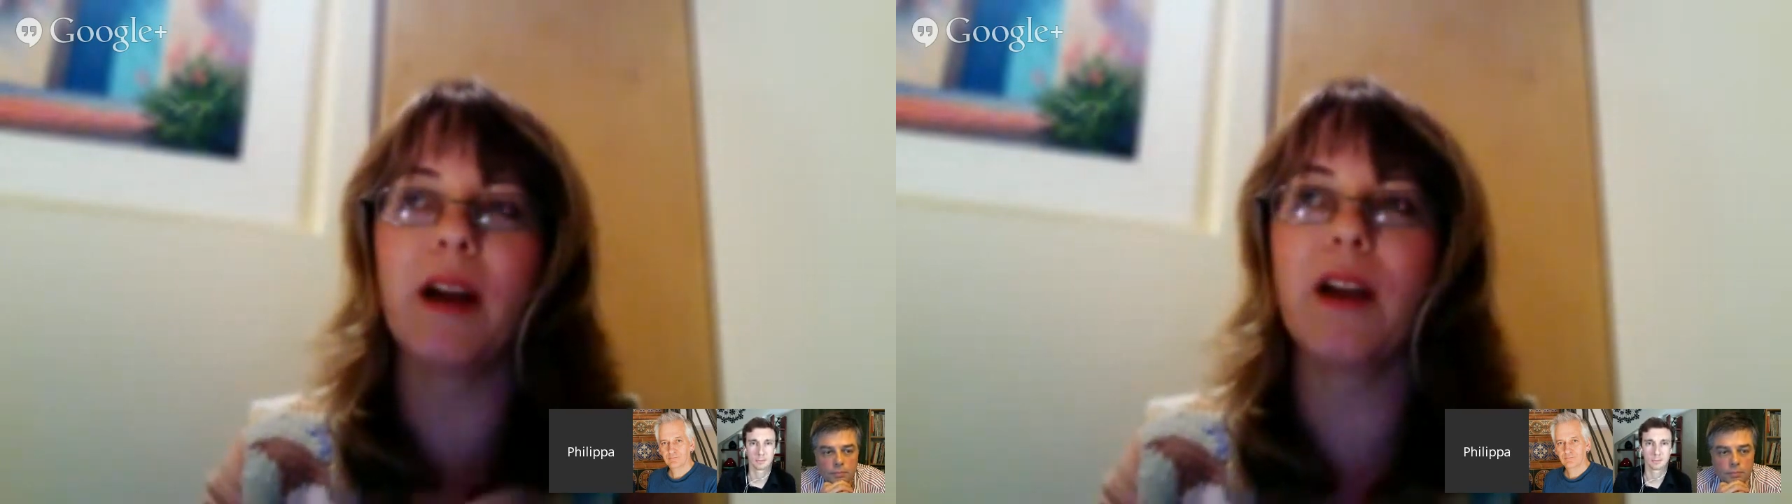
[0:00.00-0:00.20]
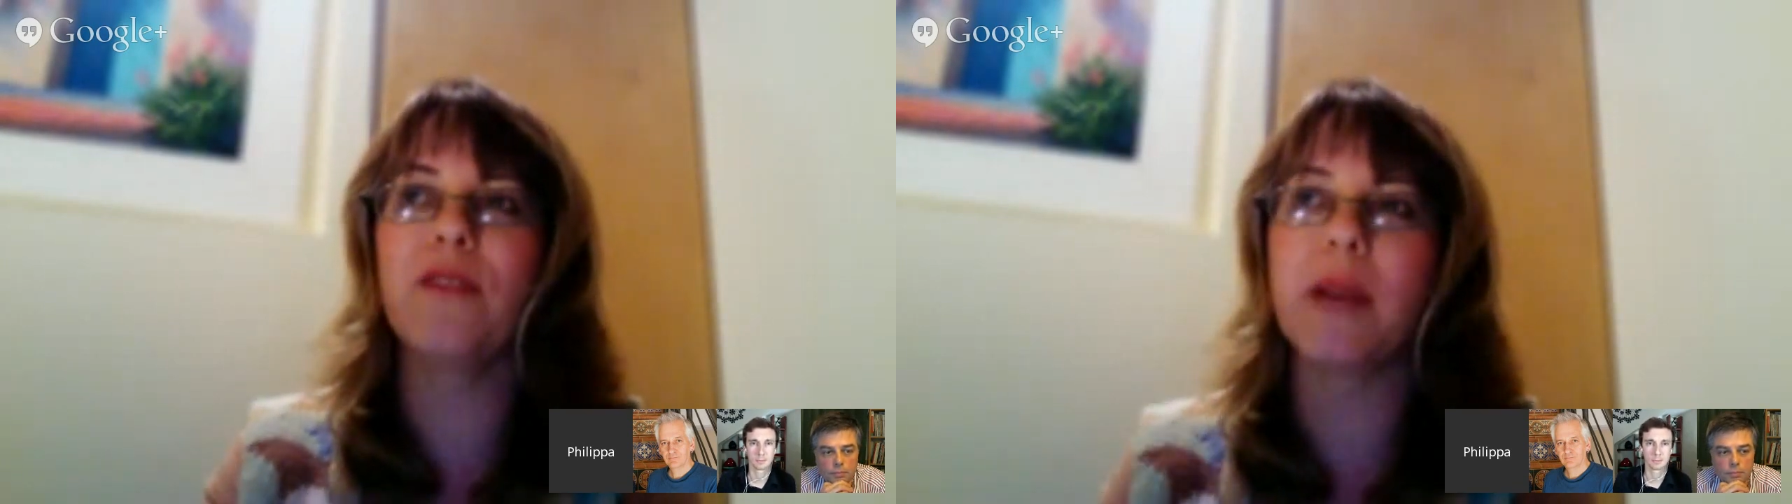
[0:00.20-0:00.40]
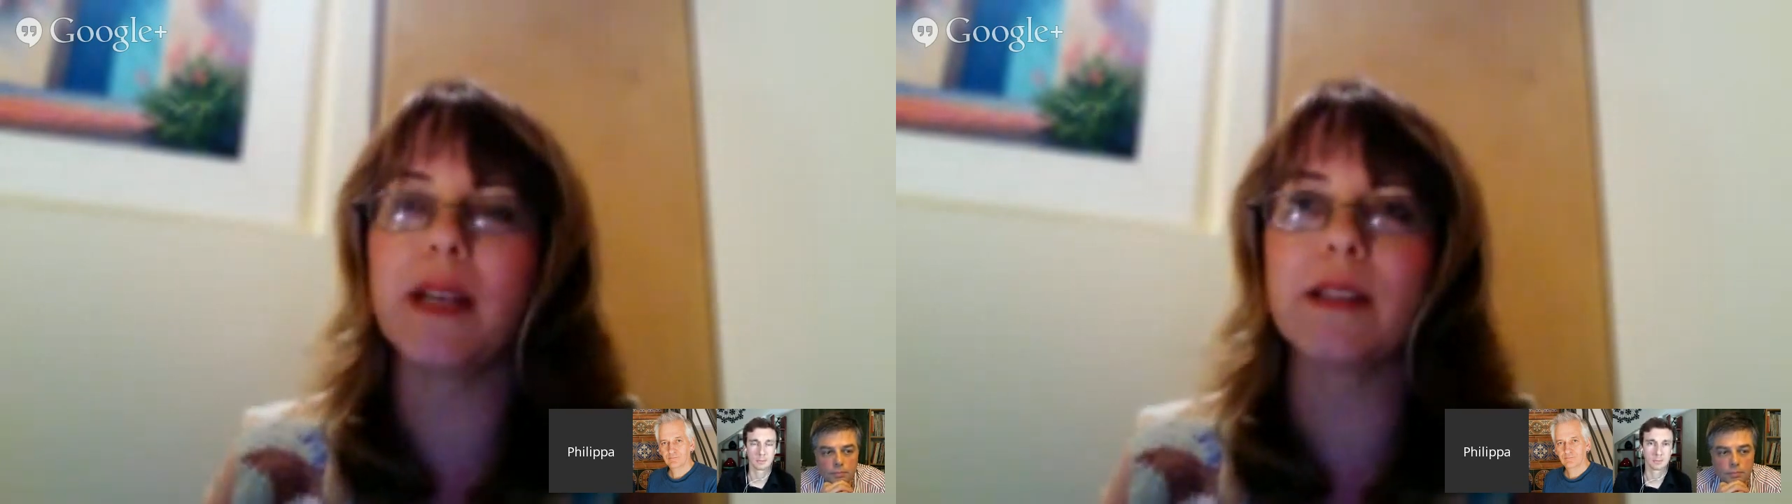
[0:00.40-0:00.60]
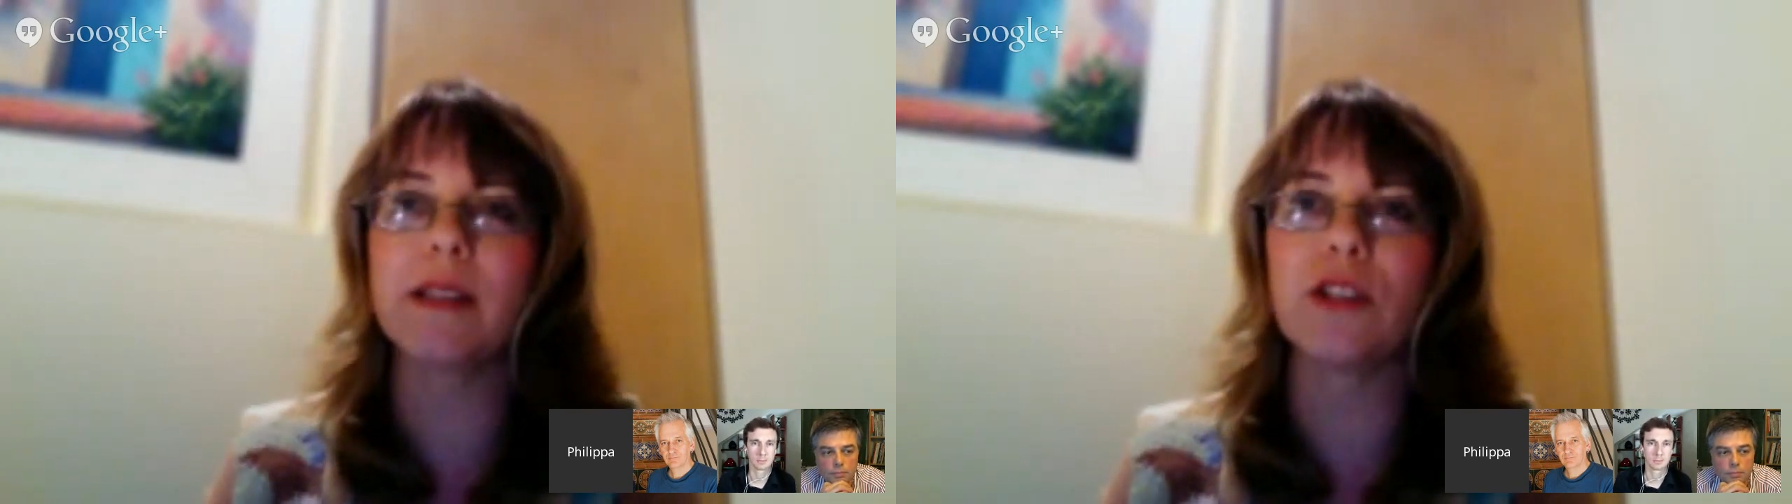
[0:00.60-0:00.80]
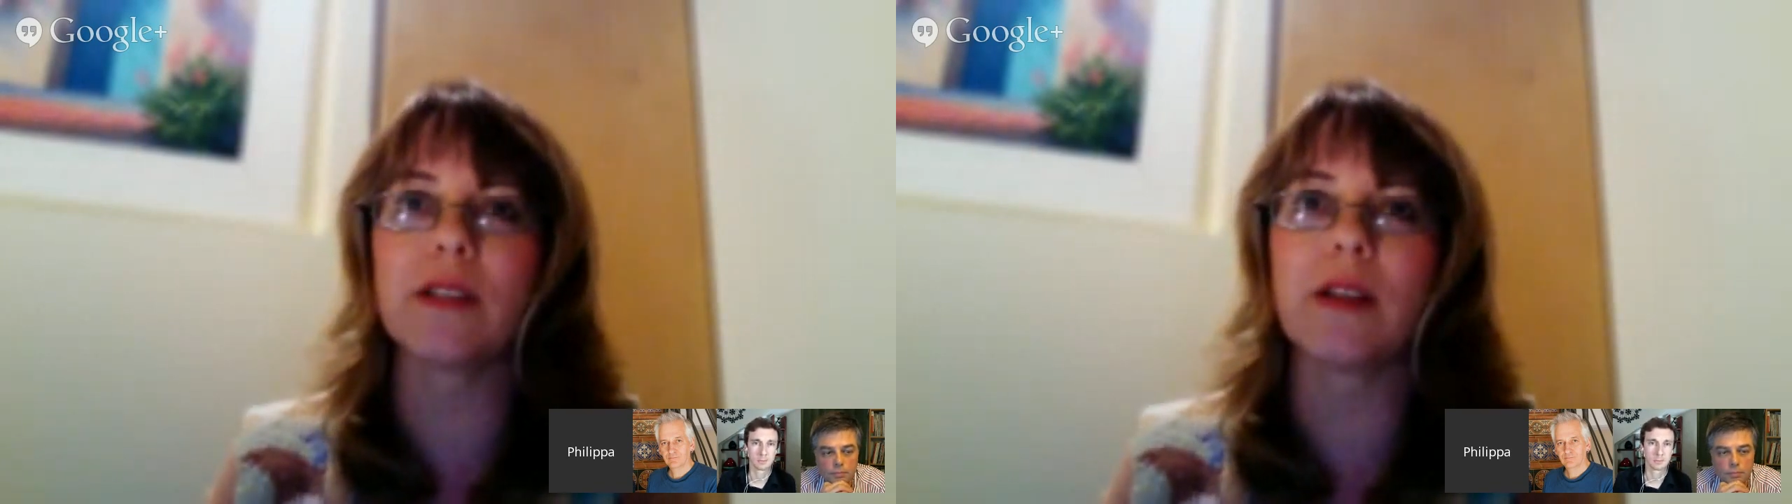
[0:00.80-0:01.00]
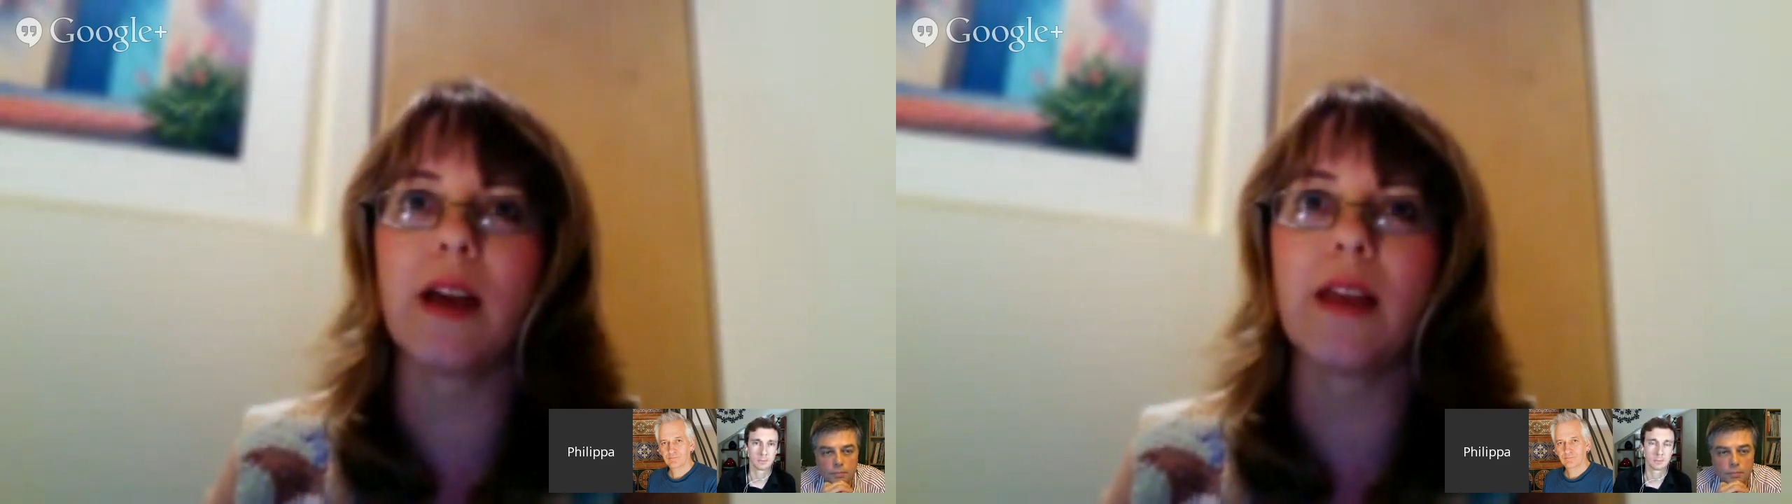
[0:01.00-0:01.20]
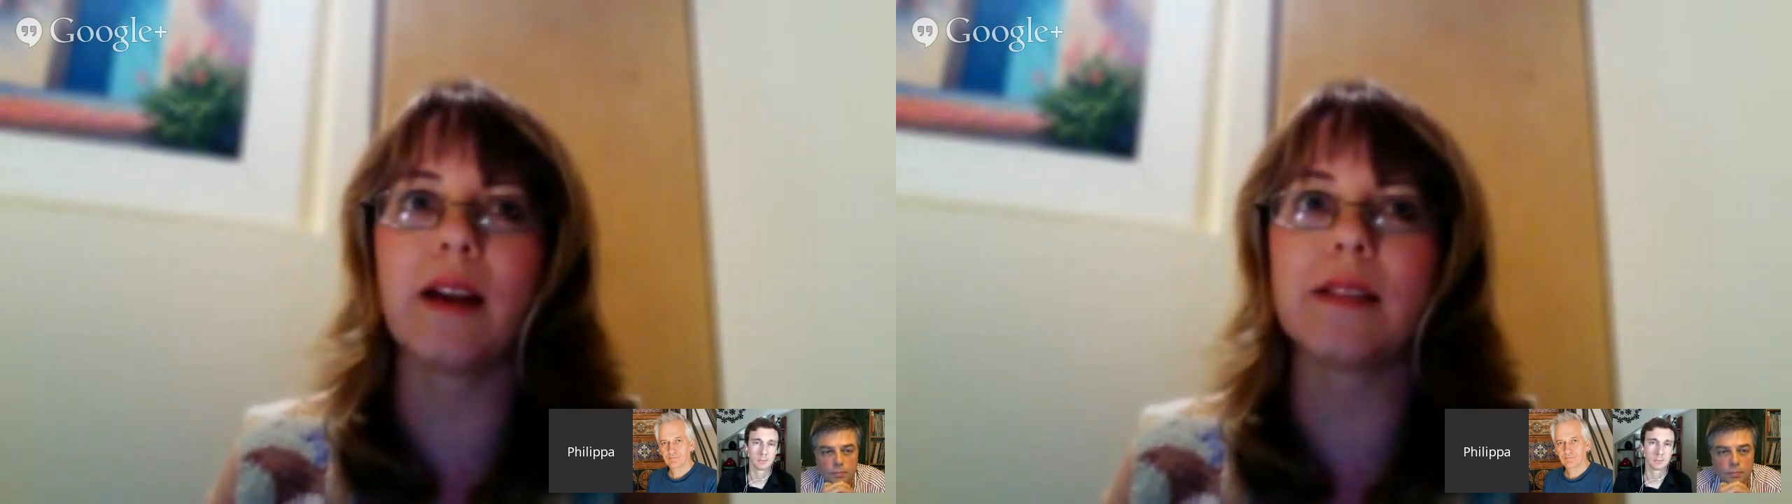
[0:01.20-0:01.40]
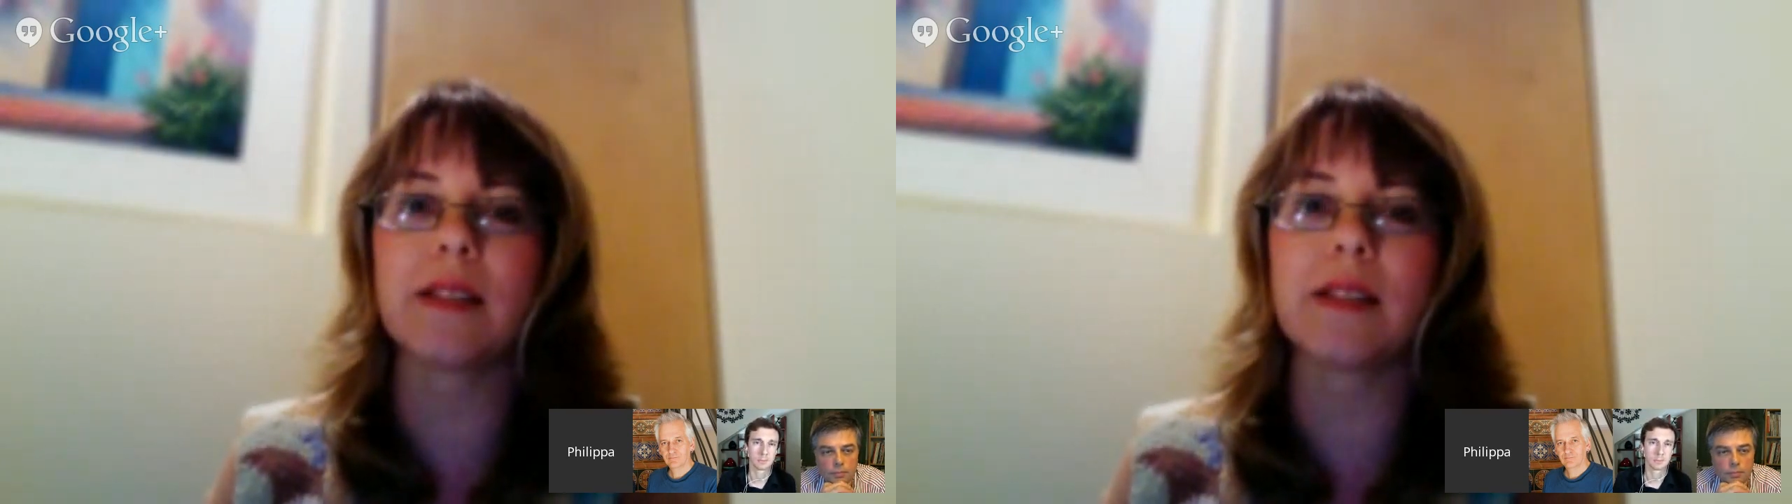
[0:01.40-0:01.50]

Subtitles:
I've made decisions like that,